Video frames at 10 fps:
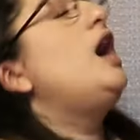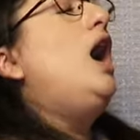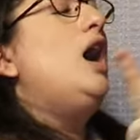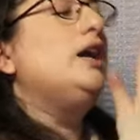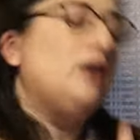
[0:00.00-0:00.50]

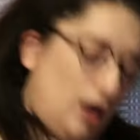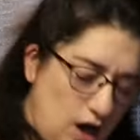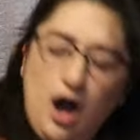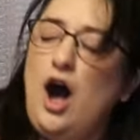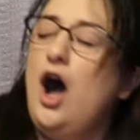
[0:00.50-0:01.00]
Dine
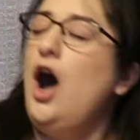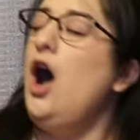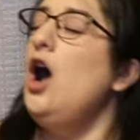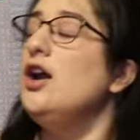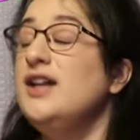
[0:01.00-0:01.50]

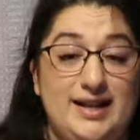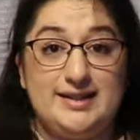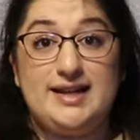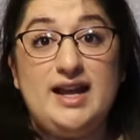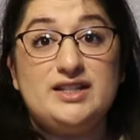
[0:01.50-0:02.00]
Hard. And
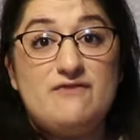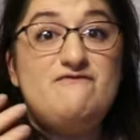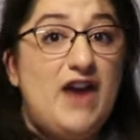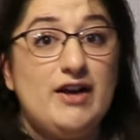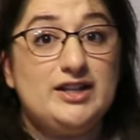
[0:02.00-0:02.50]
today is a
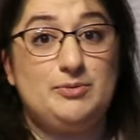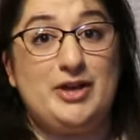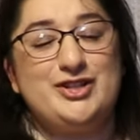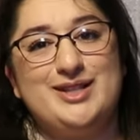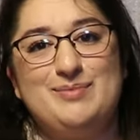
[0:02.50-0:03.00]
very
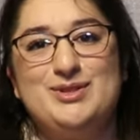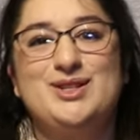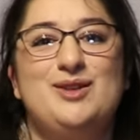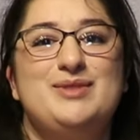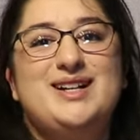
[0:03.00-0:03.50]
special
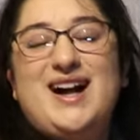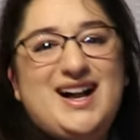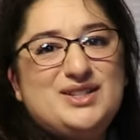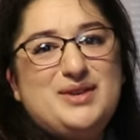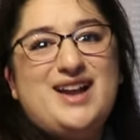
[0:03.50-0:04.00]
episode
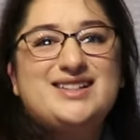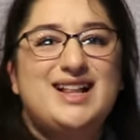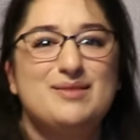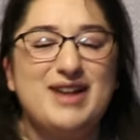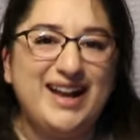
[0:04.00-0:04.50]
because we are
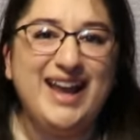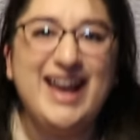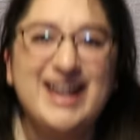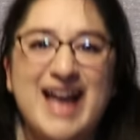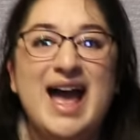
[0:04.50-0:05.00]

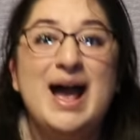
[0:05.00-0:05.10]
celebrating